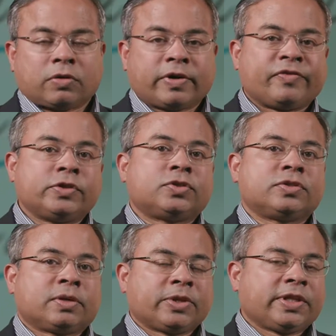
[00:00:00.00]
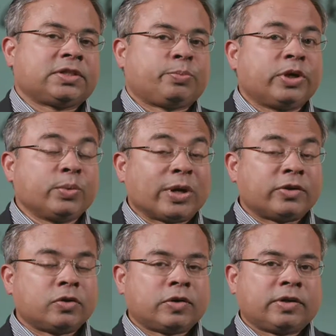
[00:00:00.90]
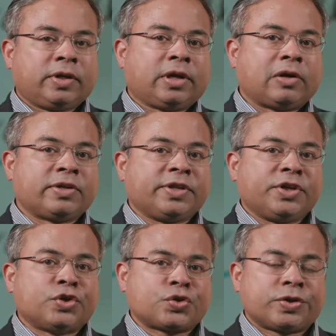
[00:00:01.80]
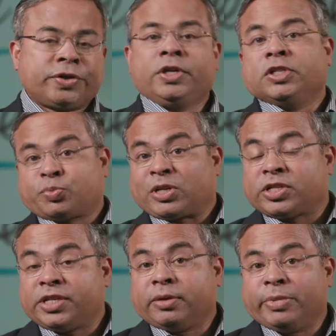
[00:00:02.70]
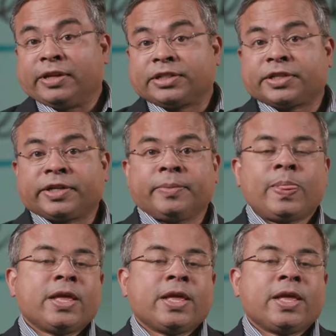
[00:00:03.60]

a reference to something that's pretty well known out in the industry, especially in the military,